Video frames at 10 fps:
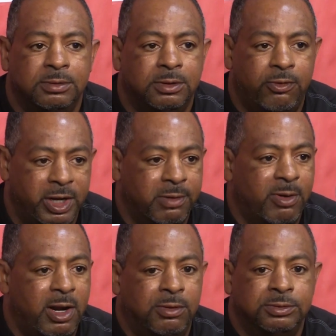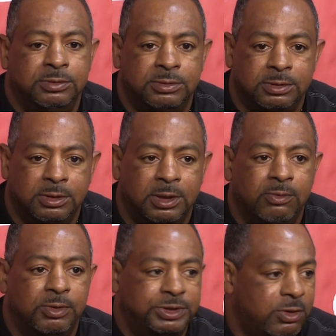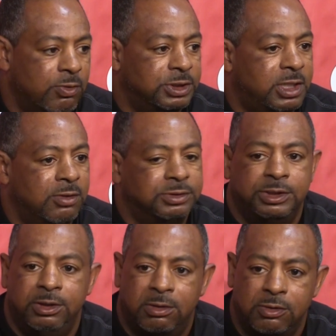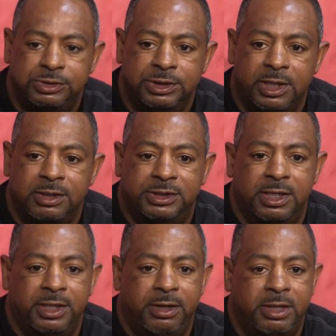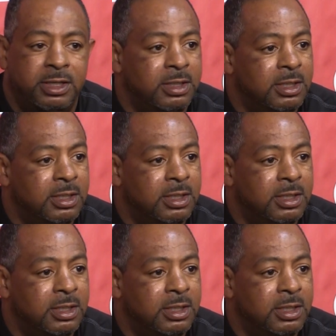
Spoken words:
Grady Brown was the corners coach. He'll coach the entire secondary.